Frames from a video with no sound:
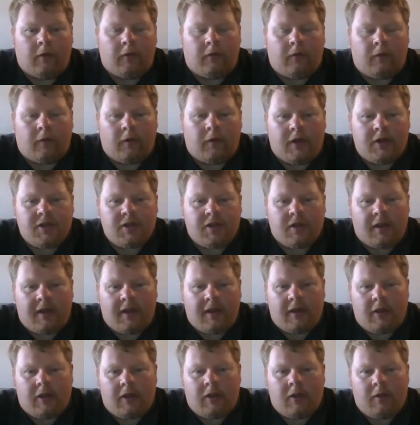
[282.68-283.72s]
traditionally
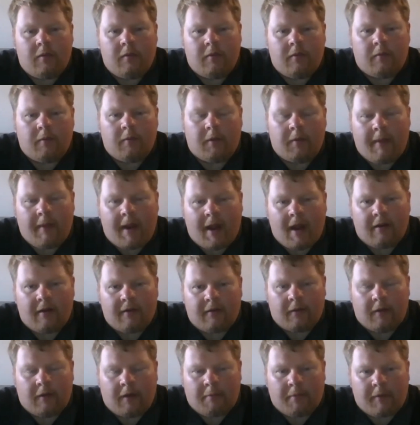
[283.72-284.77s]
you would
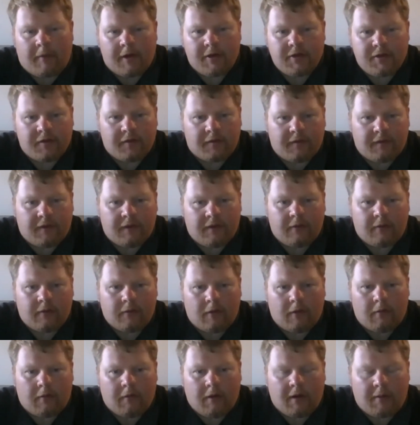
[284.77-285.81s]
mount a pressure sensor
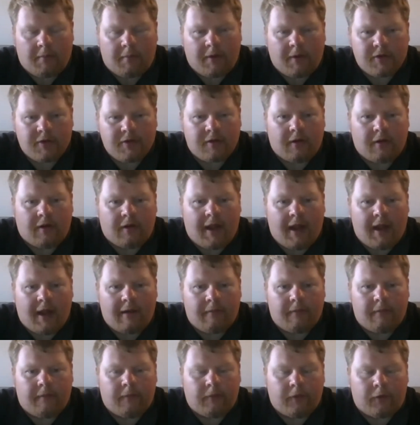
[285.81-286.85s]
or run a pressure
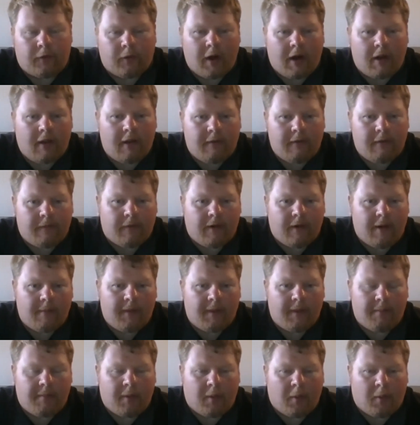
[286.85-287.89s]
line directly from
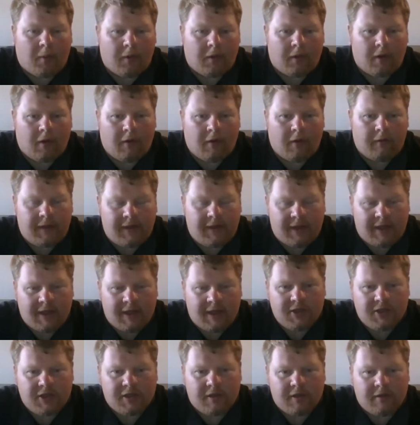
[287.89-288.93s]
the port on the
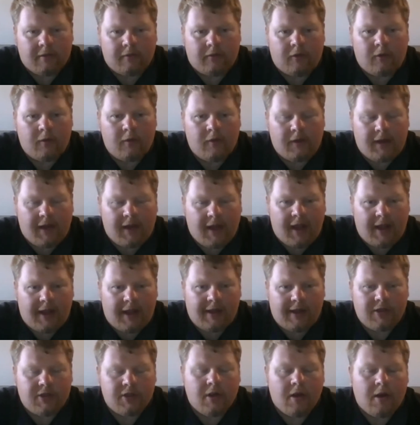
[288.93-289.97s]
engine to the
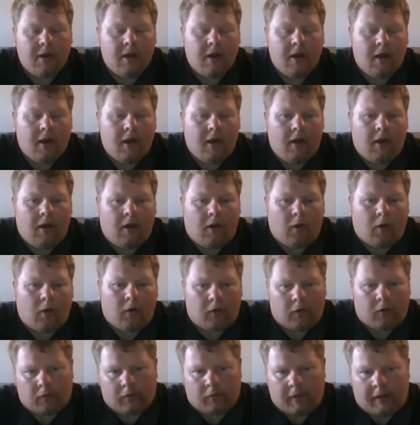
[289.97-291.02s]
gauge,
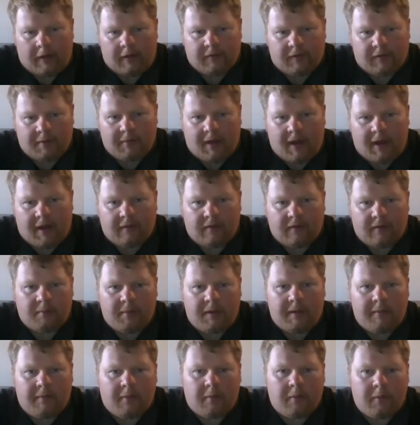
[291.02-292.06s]
or in some cases
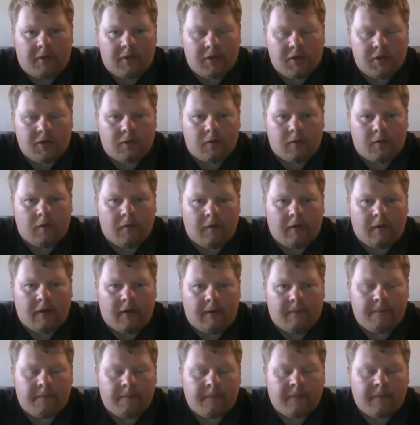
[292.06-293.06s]
people would just screw the